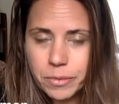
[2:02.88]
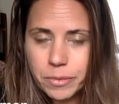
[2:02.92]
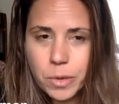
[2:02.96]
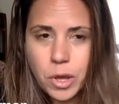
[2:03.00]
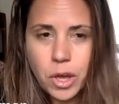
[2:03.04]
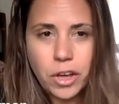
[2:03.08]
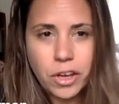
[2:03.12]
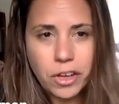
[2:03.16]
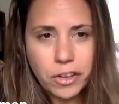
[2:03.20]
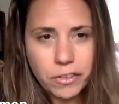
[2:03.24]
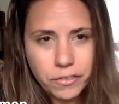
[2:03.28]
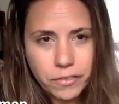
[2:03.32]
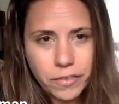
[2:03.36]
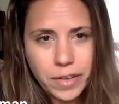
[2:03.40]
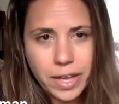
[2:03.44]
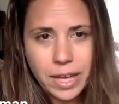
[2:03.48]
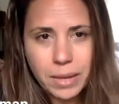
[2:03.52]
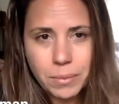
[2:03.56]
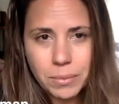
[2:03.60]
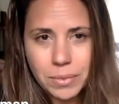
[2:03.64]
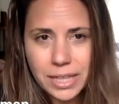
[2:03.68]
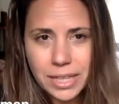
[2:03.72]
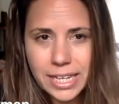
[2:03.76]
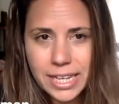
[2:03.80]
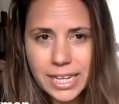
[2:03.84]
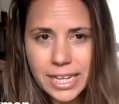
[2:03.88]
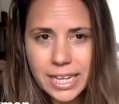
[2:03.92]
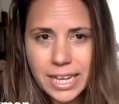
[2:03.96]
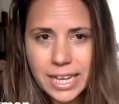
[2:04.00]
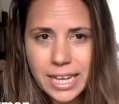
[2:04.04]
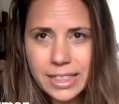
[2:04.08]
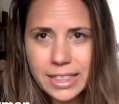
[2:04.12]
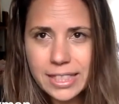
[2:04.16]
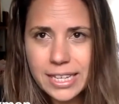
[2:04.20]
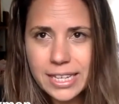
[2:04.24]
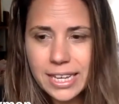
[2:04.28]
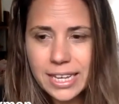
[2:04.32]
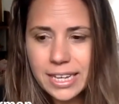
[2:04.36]
her family at
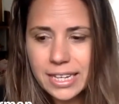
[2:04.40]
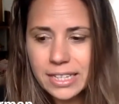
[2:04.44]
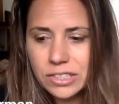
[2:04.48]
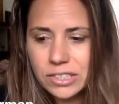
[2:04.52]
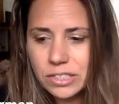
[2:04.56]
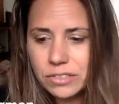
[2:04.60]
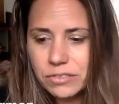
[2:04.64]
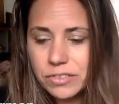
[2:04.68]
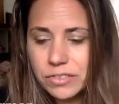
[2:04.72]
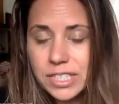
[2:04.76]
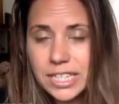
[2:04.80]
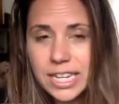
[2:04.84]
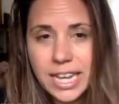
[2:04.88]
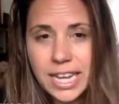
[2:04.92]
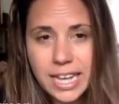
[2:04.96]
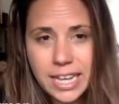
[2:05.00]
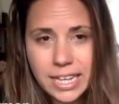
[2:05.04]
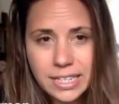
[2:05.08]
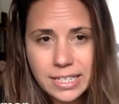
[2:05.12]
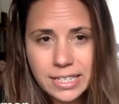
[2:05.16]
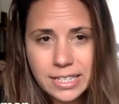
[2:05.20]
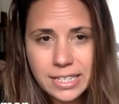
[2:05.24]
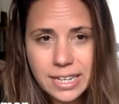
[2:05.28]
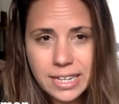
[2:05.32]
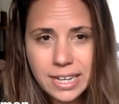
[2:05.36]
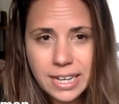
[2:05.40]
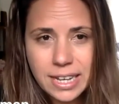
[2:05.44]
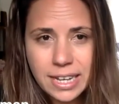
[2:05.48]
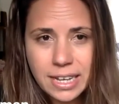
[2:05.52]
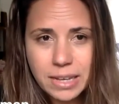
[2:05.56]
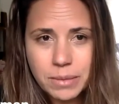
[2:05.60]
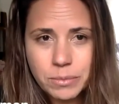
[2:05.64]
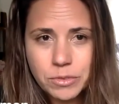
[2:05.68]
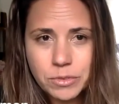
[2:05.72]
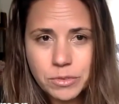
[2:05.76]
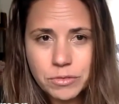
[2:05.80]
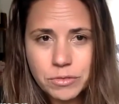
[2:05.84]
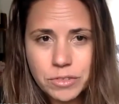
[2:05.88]
the age of 10,
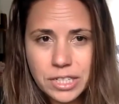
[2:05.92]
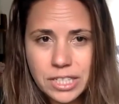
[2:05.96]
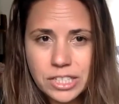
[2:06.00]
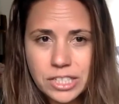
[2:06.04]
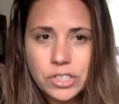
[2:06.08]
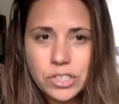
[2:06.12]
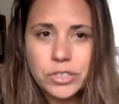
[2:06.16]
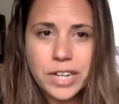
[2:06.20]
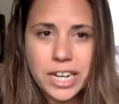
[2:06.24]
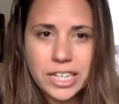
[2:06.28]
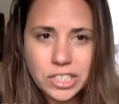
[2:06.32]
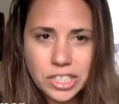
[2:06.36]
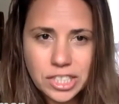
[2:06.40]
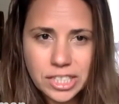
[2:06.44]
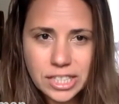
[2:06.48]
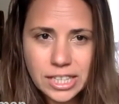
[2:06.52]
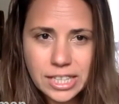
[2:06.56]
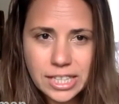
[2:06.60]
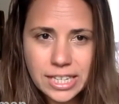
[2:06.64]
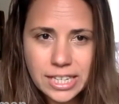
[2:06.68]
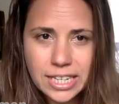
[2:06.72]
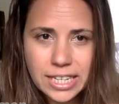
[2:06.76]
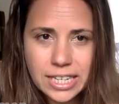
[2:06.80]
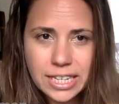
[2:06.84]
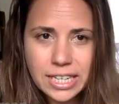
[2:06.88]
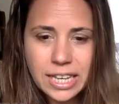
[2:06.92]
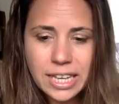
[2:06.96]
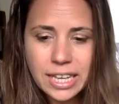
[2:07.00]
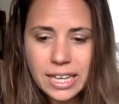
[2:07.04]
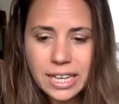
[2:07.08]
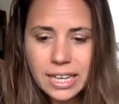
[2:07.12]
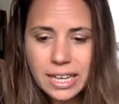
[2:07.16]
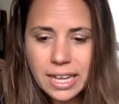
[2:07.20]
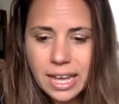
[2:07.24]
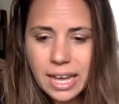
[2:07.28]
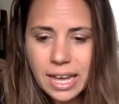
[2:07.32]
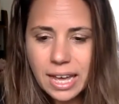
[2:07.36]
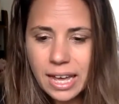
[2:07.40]
um, really tragically.
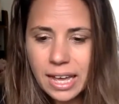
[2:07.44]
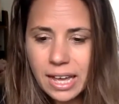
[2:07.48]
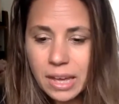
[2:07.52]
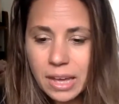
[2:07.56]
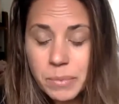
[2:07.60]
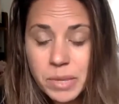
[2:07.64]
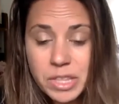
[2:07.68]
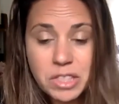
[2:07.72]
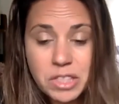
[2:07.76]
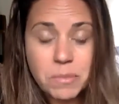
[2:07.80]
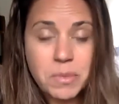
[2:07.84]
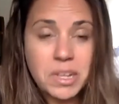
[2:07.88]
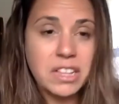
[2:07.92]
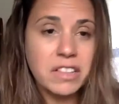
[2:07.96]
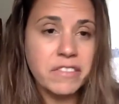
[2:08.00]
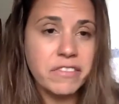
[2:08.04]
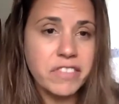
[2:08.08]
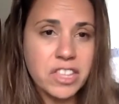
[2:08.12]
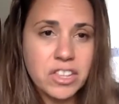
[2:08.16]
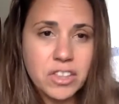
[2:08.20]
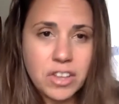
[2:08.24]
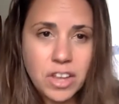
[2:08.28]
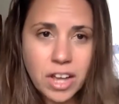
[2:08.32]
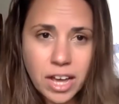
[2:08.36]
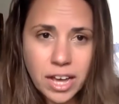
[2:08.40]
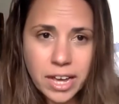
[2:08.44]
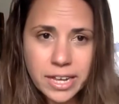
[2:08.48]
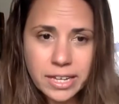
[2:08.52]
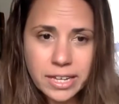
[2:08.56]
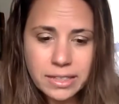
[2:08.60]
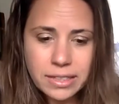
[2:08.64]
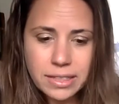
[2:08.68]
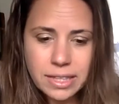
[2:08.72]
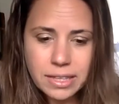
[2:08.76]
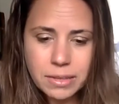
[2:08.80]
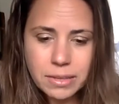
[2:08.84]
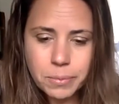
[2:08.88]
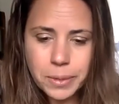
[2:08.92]
Um, in the middle of the night,
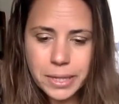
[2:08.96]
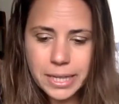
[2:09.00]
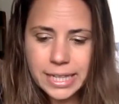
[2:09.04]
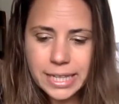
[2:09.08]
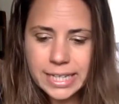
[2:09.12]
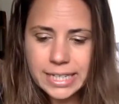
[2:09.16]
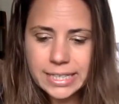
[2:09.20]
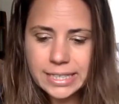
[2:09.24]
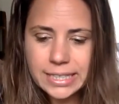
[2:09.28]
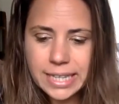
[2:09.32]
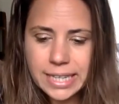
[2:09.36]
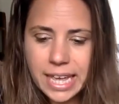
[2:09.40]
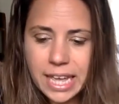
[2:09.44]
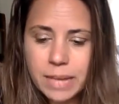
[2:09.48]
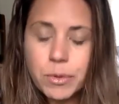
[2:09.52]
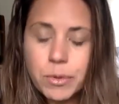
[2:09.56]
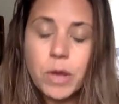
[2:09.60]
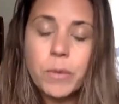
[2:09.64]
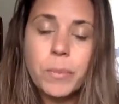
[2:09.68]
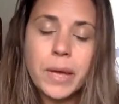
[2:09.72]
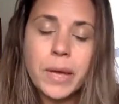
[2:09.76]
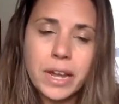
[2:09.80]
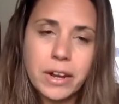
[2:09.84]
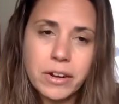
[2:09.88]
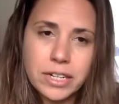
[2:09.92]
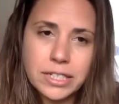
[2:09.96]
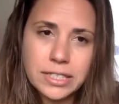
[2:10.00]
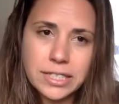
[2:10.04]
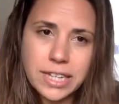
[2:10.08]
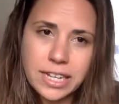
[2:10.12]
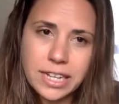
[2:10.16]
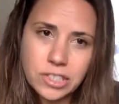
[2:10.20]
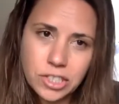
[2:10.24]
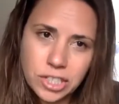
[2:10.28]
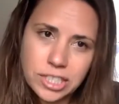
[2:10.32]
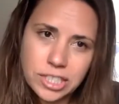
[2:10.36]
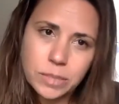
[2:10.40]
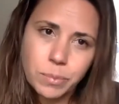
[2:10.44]
the police came. Her parents had
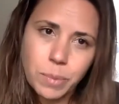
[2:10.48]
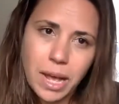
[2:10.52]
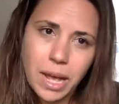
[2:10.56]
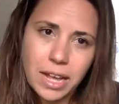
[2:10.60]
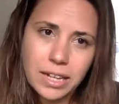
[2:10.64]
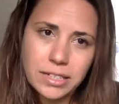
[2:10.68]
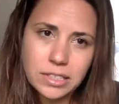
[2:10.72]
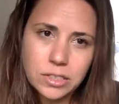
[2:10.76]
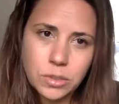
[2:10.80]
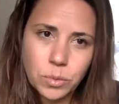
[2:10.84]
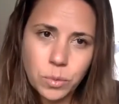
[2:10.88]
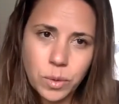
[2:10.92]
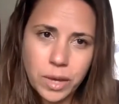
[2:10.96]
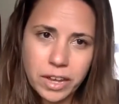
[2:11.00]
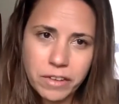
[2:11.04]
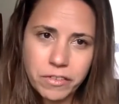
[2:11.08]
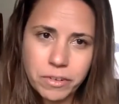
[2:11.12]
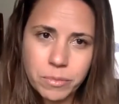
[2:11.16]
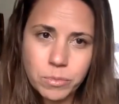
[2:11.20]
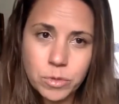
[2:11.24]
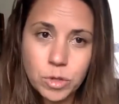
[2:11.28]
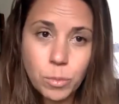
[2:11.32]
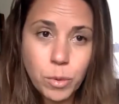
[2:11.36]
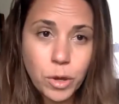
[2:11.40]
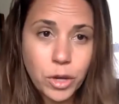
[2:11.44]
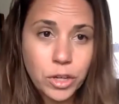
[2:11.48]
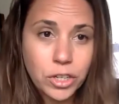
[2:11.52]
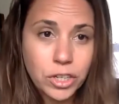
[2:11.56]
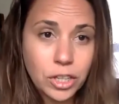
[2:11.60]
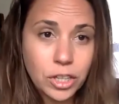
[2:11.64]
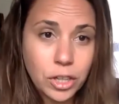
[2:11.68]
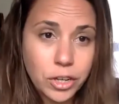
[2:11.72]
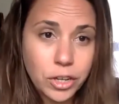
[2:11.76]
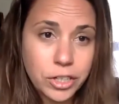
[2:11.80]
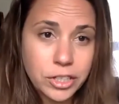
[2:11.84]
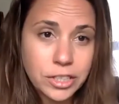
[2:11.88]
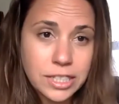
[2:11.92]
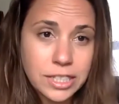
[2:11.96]
just passed away from
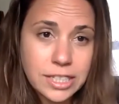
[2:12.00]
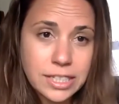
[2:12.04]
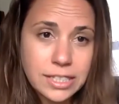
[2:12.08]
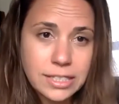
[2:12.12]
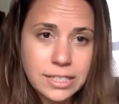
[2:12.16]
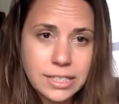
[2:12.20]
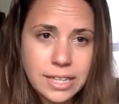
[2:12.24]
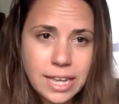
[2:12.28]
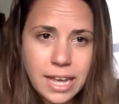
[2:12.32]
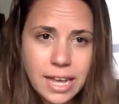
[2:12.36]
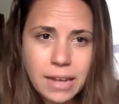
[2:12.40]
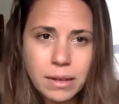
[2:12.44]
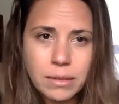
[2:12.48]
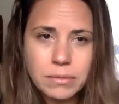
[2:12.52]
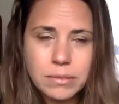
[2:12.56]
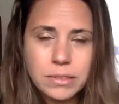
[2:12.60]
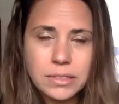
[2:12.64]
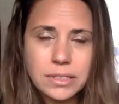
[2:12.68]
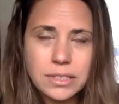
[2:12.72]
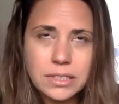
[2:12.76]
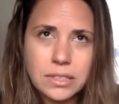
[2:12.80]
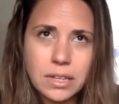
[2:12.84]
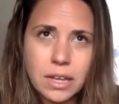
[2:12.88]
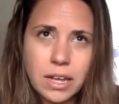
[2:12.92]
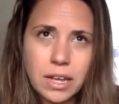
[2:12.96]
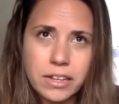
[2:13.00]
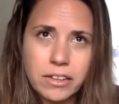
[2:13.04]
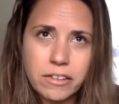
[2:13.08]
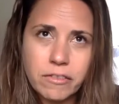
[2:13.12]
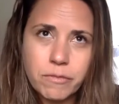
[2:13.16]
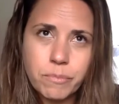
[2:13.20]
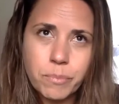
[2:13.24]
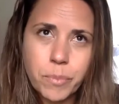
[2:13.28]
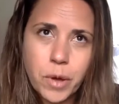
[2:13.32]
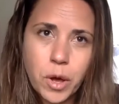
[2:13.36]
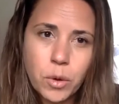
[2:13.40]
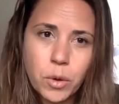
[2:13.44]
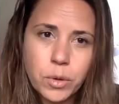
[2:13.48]
tuberculosis outside of
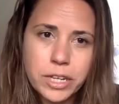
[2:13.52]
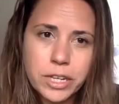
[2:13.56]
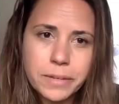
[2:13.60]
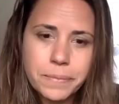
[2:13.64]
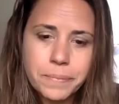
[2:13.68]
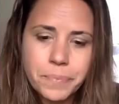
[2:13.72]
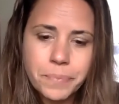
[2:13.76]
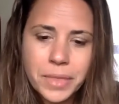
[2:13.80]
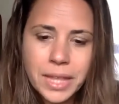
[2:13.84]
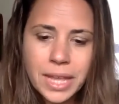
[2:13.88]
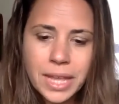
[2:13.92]
Bowen.